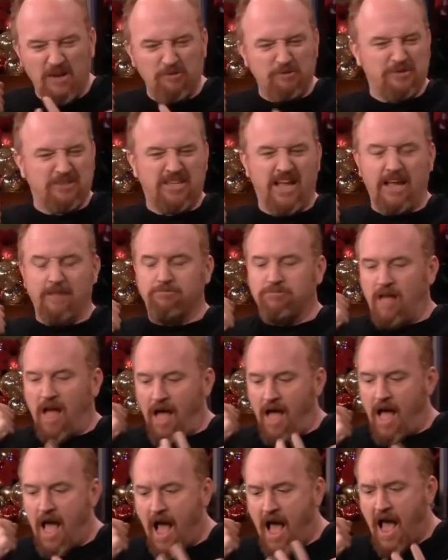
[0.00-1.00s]
do you say,
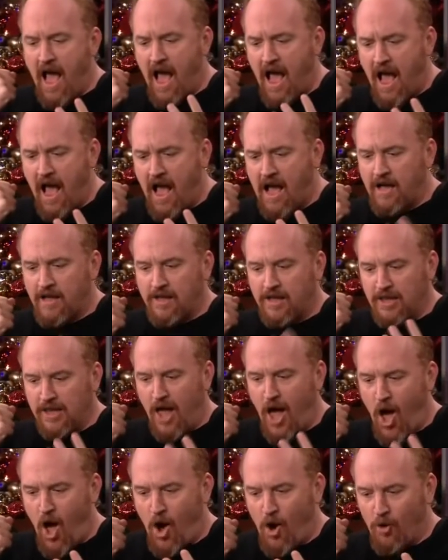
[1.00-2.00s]

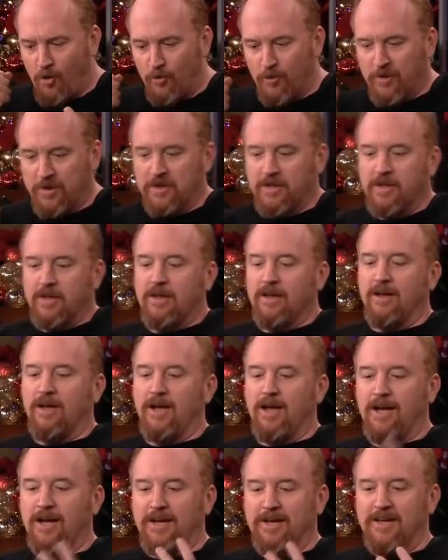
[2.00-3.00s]
hello?
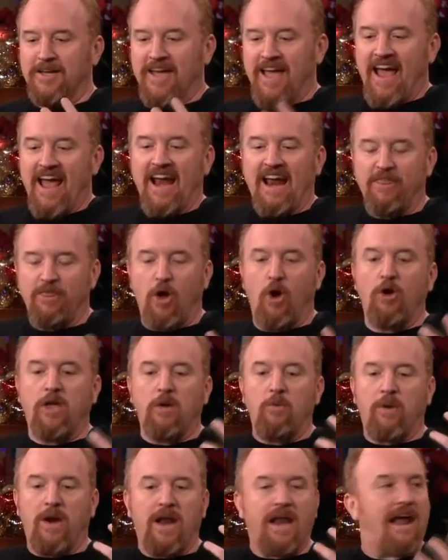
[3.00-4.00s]
And I thought,
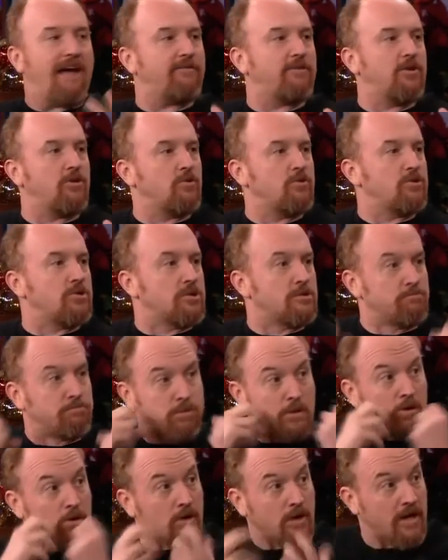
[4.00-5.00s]
okay, what I'd have to do is just
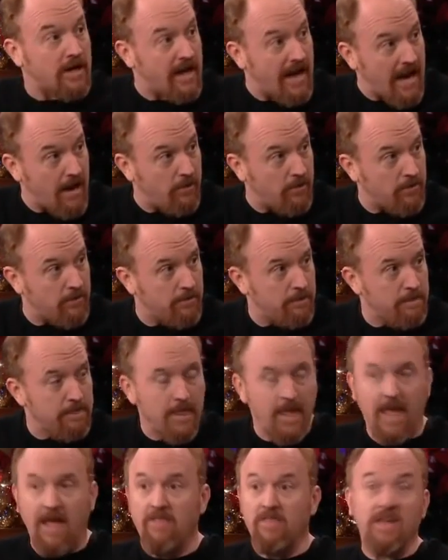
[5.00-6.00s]
blurt it out
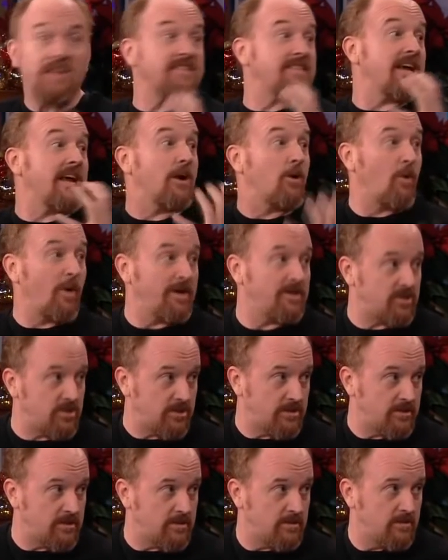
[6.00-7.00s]
and then take
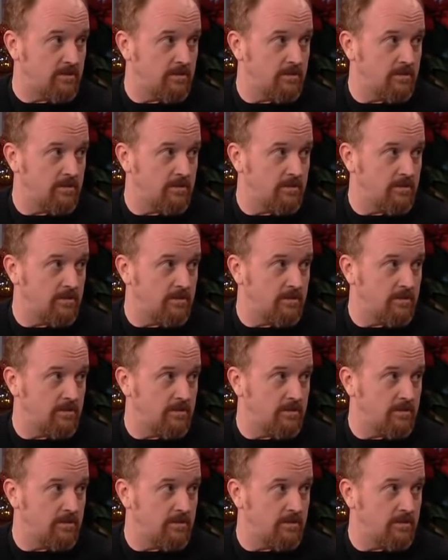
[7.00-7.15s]
questions.